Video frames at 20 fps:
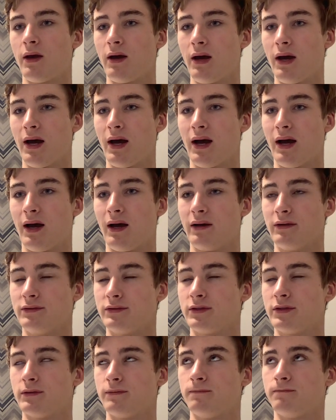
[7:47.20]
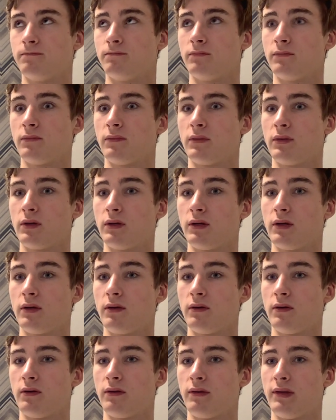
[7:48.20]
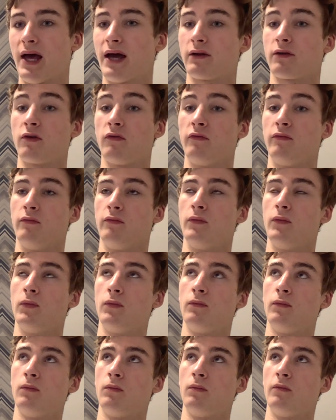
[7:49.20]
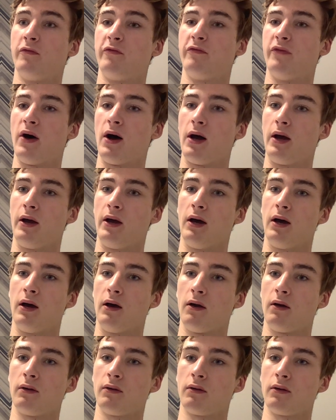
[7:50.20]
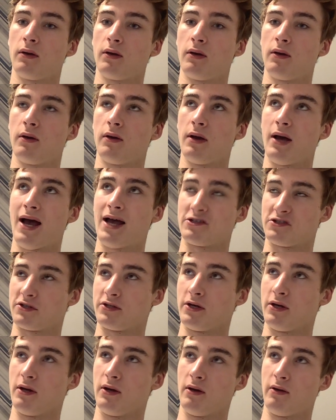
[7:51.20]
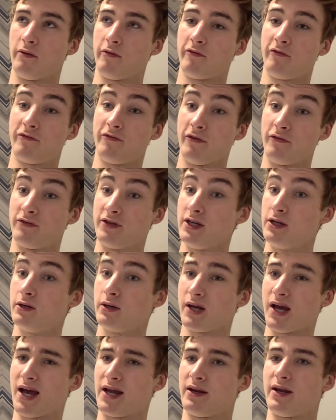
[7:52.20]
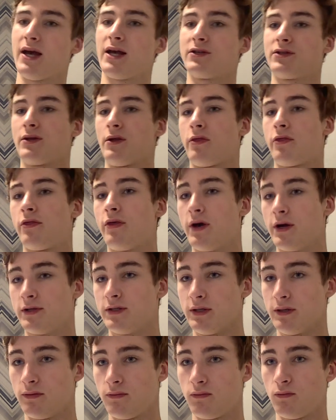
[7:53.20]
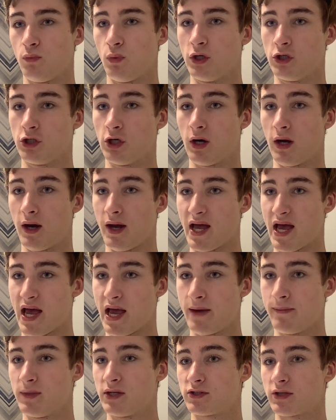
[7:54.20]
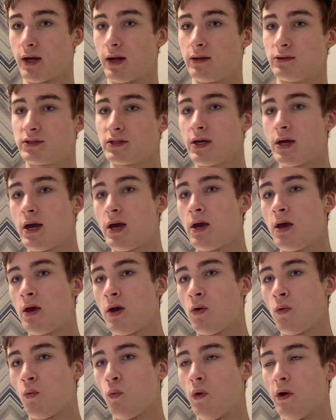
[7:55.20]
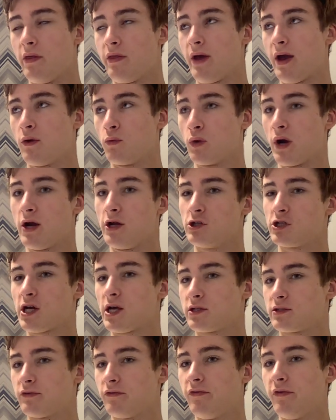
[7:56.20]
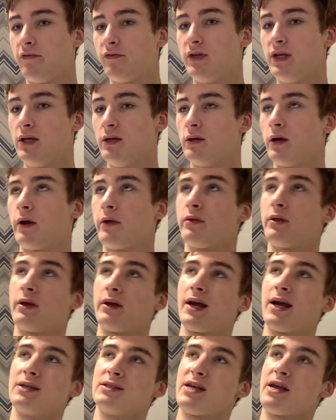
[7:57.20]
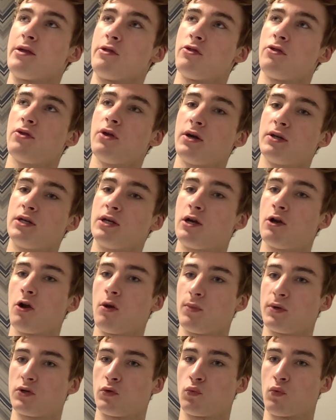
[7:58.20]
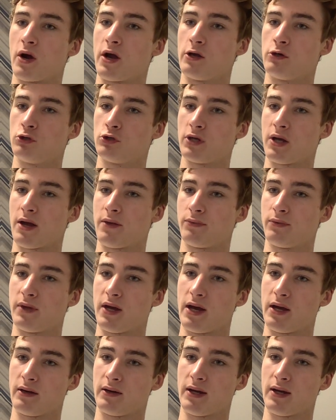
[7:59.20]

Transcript: and that can fire Aster 15 and Aster 30, which are AA missiles, with a range. Aster 15 I think has a 30km range, and then